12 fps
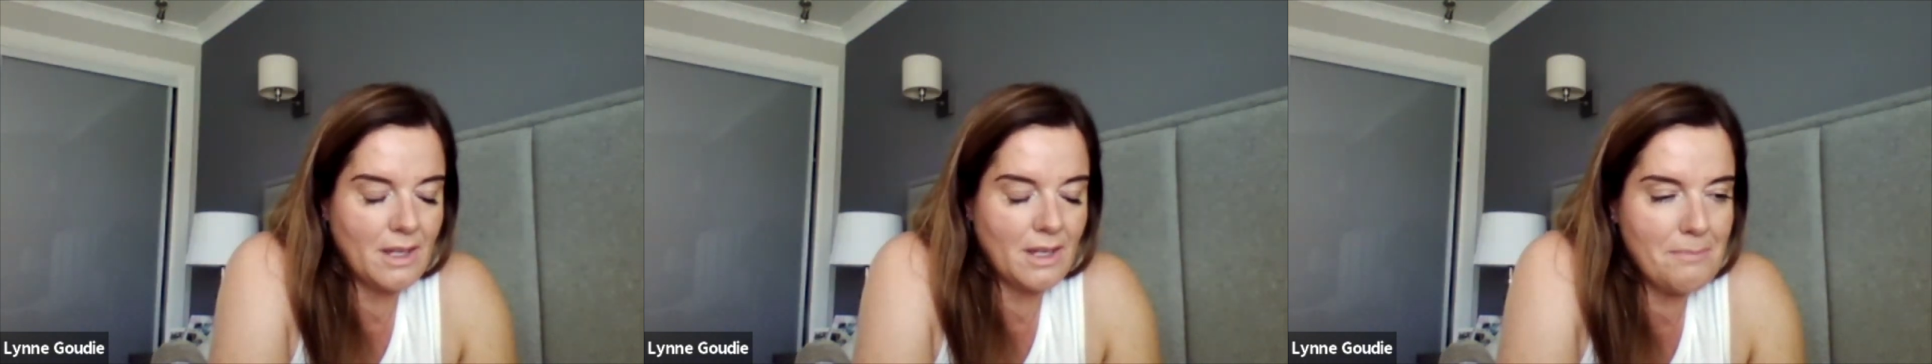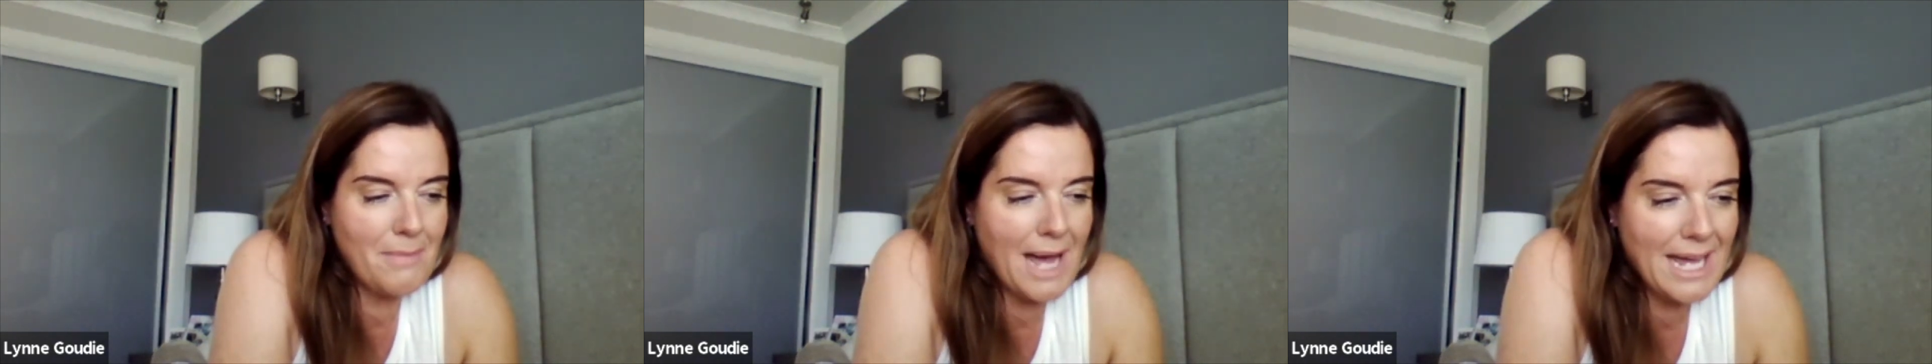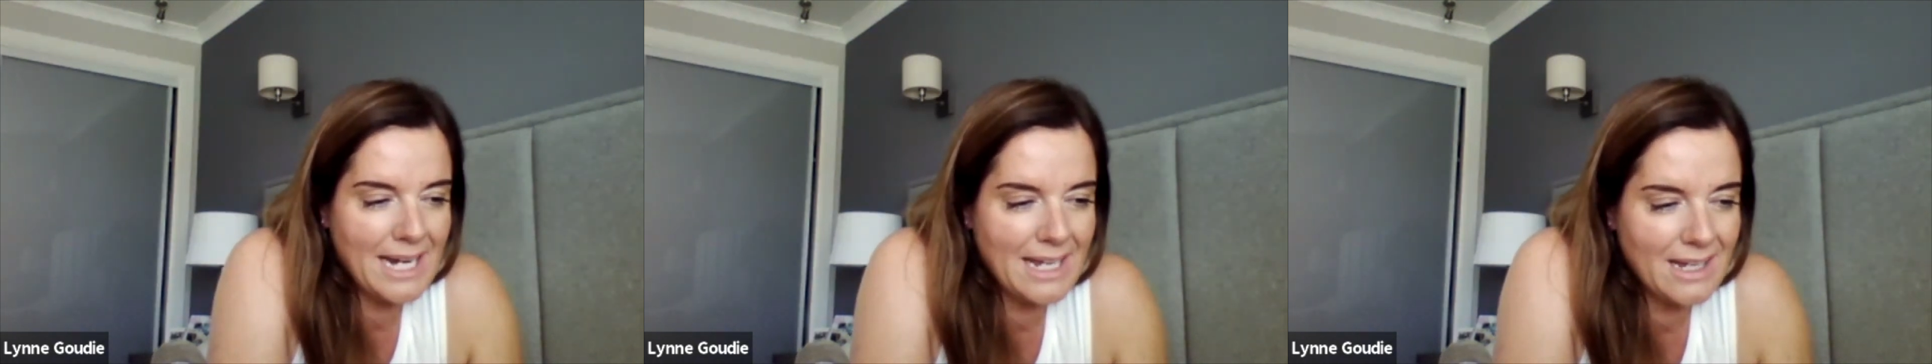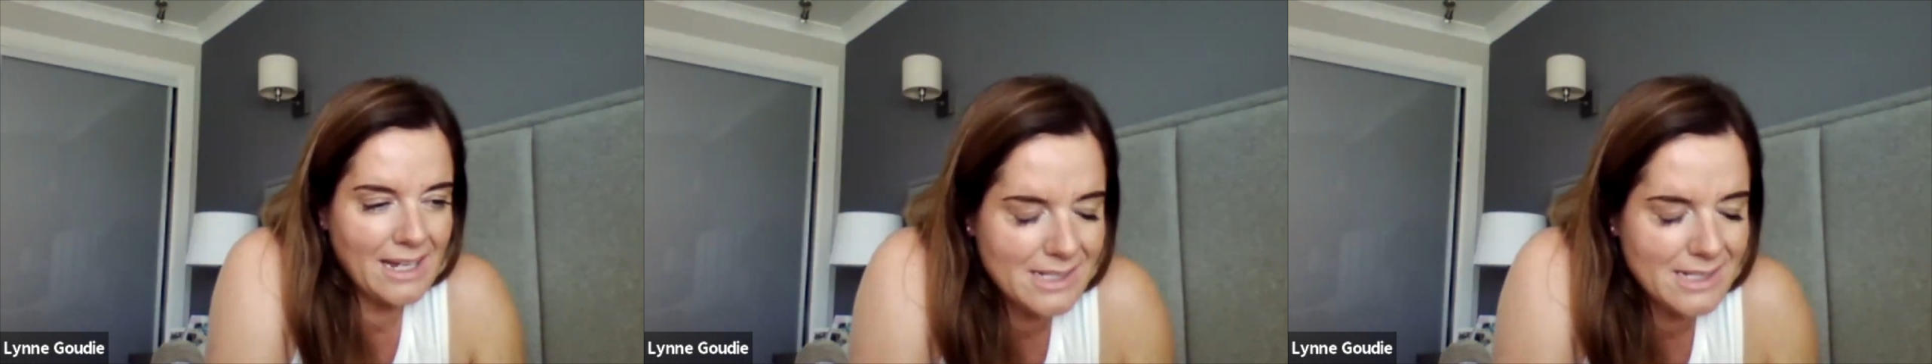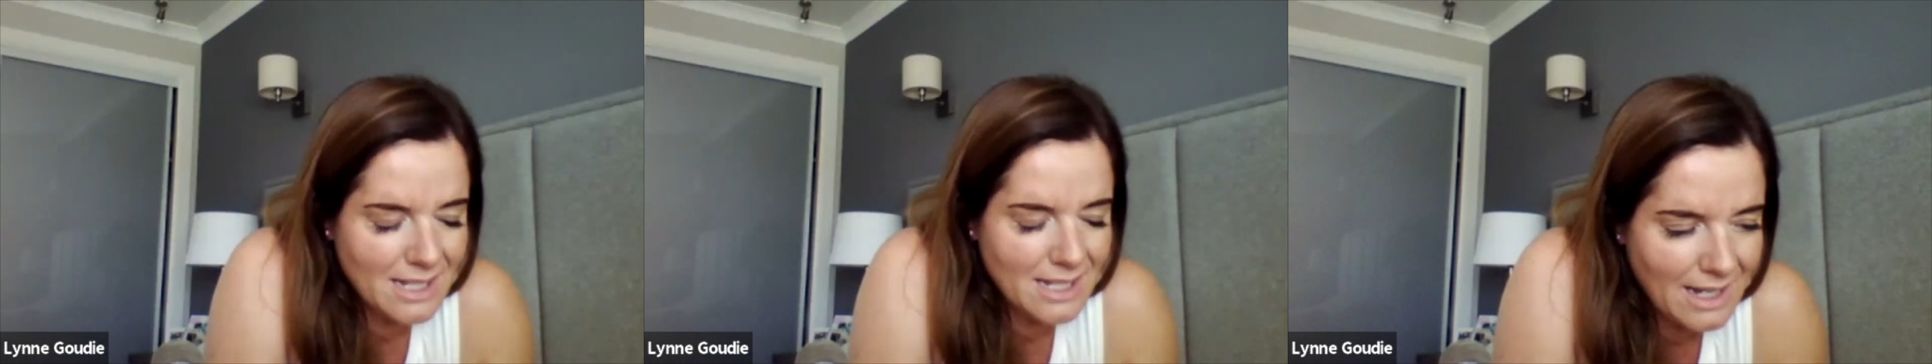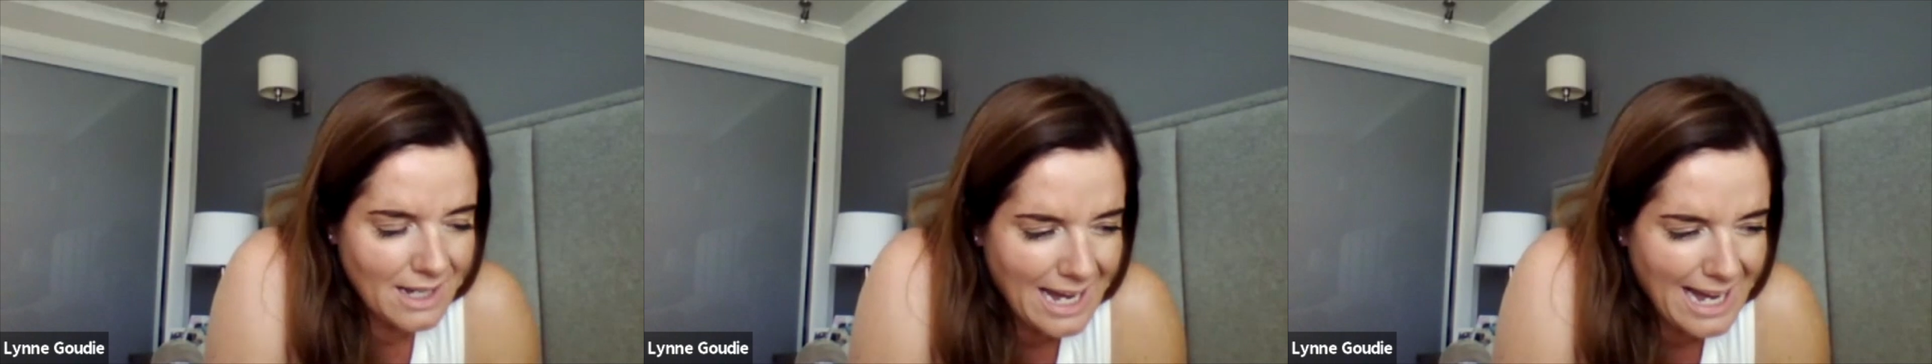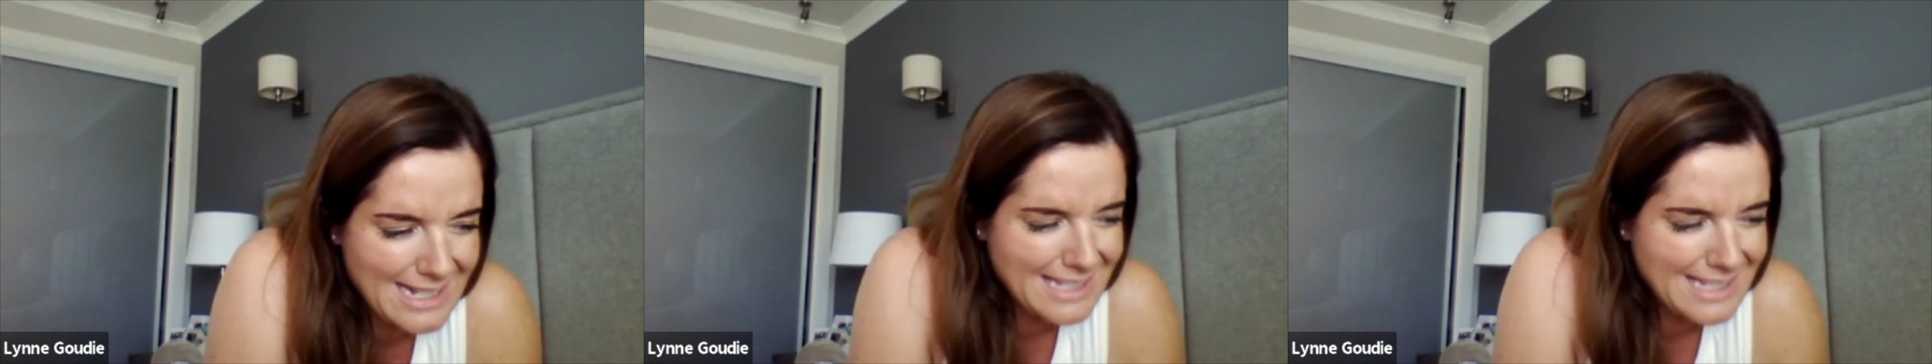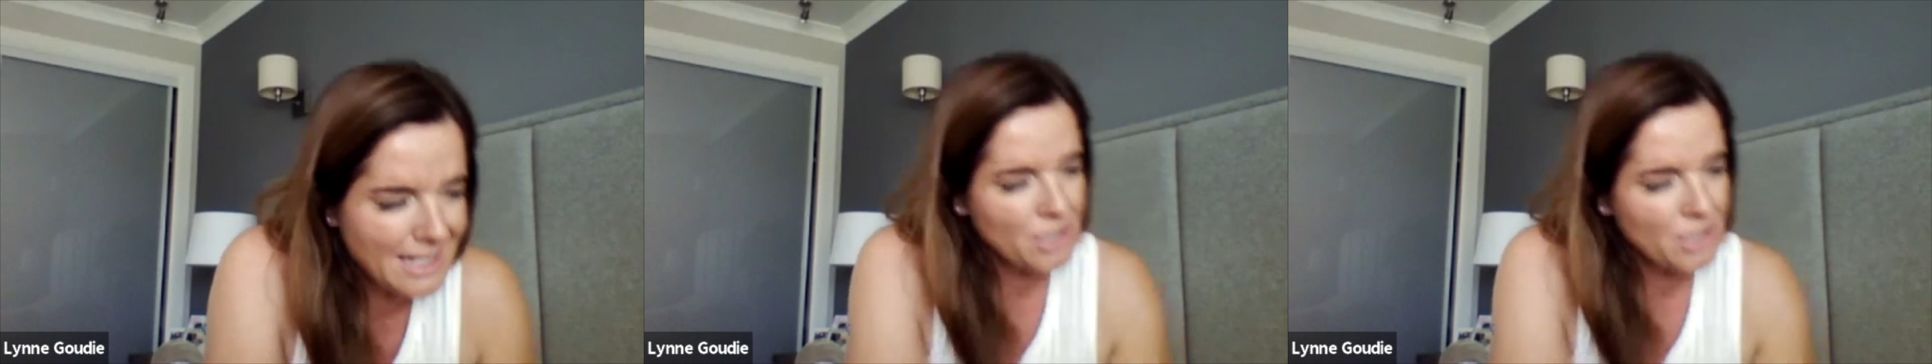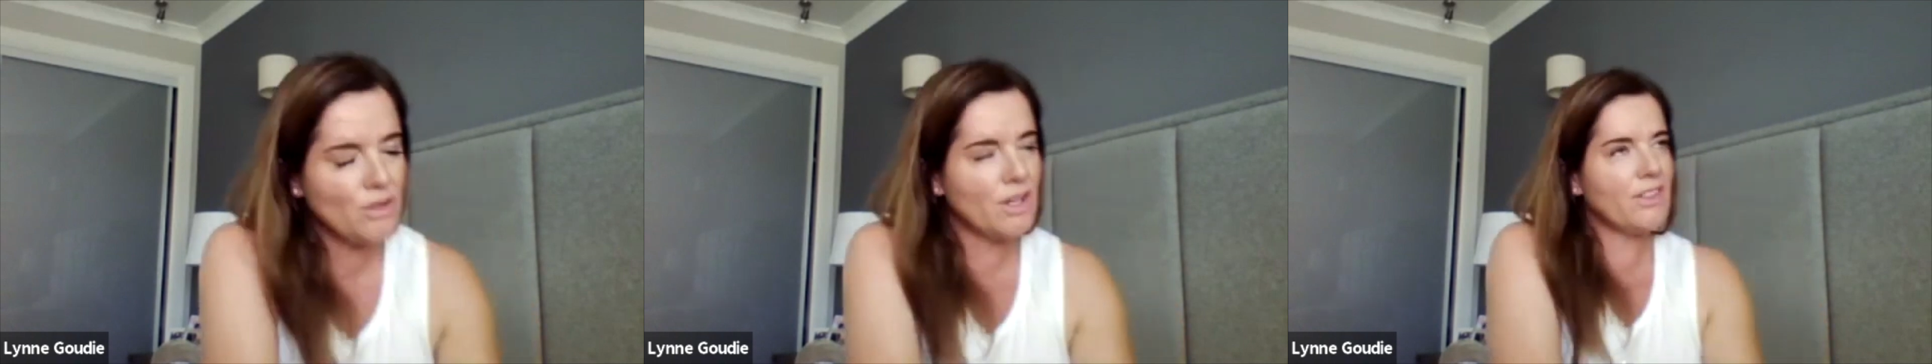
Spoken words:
Marit Atkinu,